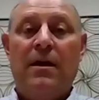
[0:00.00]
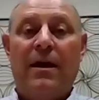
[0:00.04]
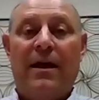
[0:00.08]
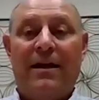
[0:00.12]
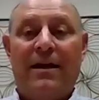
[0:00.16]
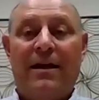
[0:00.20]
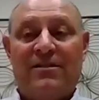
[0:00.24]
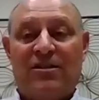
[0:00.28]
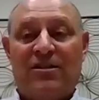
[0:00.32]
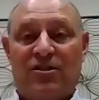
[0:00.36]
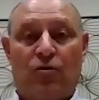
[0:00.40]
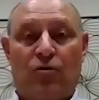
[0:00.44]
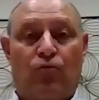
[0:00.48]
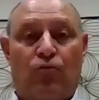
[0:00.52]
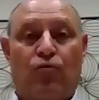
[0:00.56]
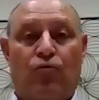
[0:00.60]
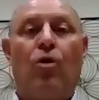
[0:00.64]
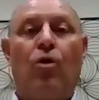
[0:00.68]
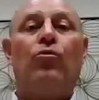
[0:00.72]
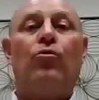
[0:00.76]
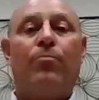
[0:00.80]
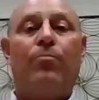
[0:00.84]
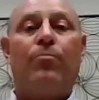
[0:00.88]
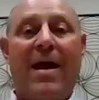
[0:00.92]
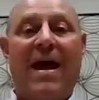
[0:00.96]
It's the
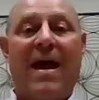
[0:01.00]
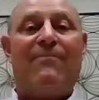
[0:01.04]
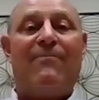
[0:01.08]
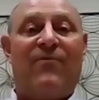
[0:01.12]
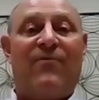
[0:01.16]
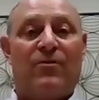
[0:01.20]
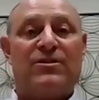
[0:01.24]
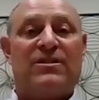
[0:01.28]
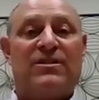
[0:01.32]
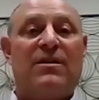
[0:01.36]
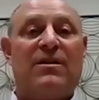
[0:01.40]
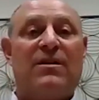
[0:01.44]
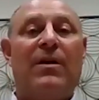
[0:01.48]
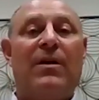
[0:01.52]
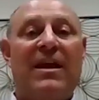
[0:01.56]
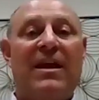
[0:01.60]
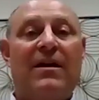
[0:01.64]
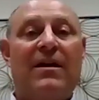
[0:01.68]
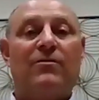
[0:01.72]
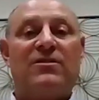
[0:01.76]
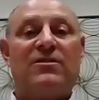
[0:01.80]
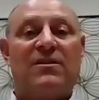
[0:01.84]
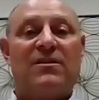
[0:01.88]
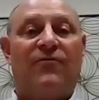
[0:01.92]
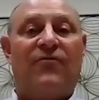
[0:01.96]
roadmap for somebody
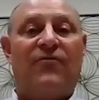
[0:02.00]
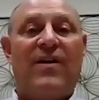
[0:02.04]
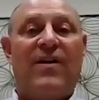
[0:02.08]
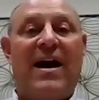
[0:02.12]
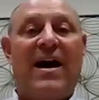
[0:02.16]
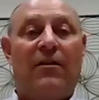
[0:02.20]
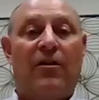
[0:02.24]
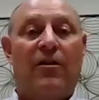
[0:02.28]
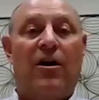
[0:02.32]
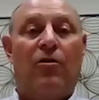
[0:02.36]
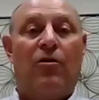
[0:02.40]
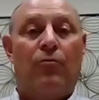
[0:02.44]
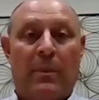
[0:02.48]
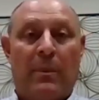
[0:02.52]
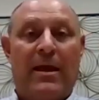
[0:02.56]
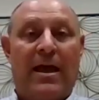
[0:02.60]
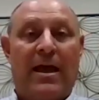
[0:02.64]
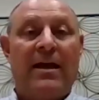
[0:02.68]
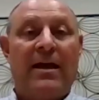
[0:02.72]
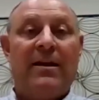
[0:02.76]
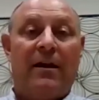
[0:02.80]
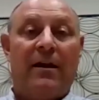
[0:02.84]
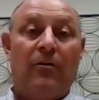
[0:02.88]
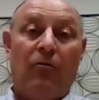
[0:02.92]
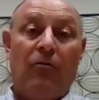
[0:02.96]
else to follow.
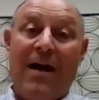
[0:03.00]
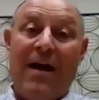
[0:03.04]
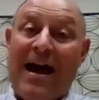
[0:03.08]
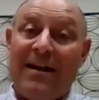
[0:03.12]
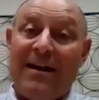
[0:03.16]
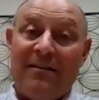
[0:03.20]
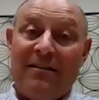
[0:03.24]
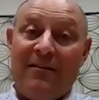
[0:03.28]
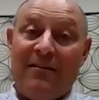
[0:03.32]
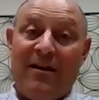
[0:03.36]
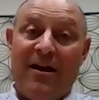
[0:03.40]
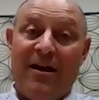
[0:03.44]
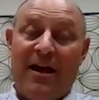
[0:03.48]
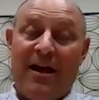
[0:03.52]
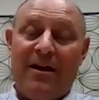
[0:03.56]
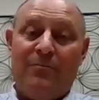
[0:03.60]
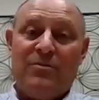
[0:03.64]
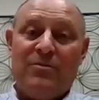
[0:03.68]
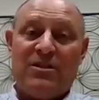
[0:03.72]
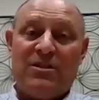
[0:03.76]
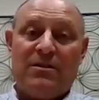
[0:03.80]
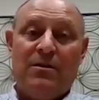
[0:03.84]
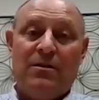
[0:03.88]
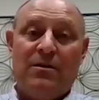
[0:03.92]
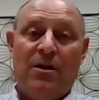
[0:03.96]
And then a lot of
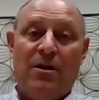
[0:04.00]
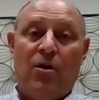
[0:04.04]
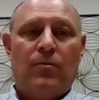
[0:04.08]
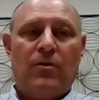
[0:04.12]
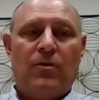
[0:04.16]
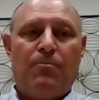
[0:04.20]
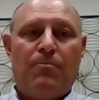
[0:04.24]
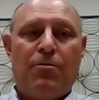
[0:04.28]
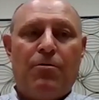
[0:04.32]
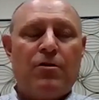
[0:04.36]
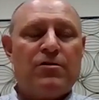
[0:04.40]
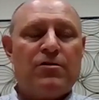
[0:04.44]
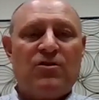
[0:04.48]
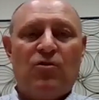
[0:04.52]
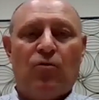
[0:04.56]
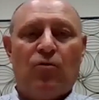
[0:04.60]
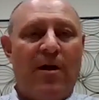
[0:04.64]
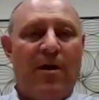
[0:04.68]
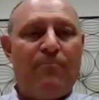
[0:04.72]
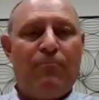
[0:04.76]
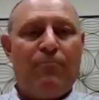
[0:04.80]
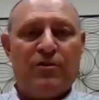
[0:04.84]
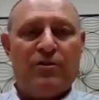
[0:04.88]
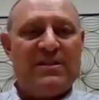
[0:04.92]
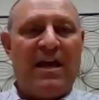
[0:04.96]
times, the personal
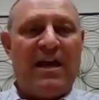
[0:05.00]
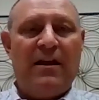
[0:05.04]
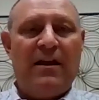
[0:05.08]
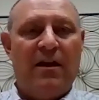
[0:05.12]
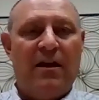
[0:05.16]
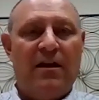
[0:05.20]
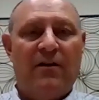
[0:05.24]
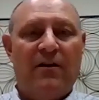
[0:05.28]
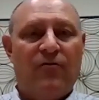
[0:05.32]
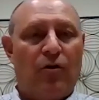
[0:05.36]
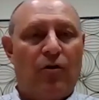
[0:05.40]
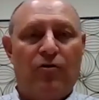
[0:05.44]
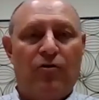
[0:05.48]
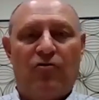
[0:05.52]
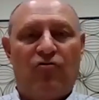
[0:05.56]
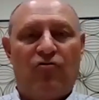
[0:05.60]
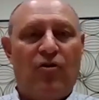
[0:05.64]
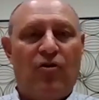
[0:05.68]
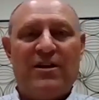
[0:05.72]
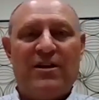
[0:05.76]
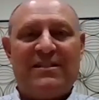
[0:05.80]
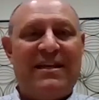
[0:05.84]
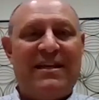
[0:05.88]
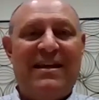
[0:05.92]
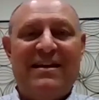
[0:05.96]
representative or the
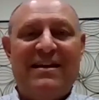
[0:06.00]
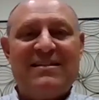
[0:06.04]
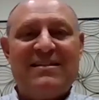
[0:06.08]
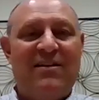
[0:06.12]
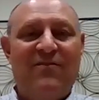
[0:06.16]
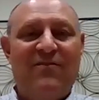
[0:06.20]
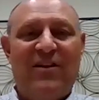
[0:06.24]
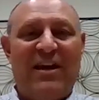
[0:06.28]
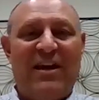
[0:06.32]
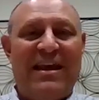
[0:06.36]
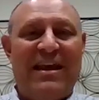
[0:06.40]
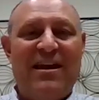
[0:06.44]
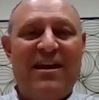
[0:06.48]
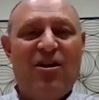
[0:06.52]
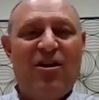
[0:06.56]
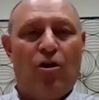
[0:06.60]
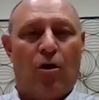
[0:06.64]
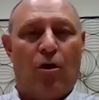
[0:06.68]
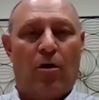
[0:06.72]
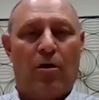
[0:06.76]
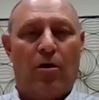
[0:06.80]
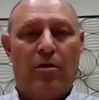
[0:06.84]
trustee isn't even here.